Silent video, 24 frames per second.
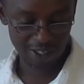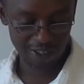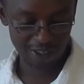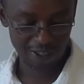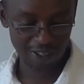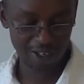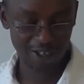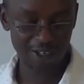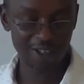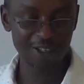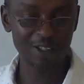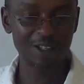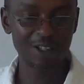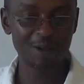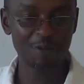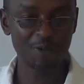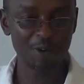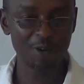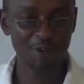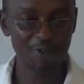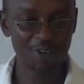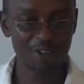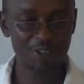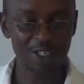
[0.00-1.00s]
then the
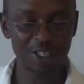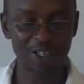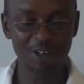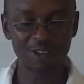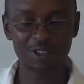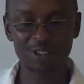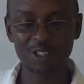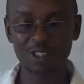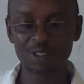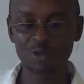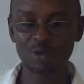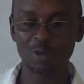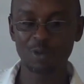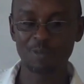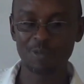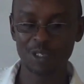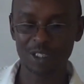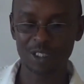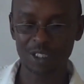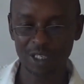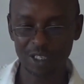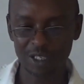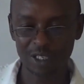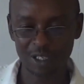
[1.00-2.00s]
profit and losses will be
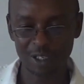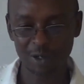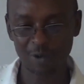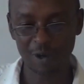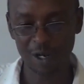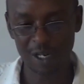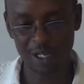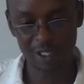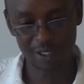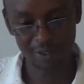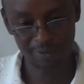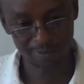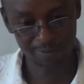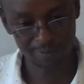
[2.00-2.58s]
shared equally.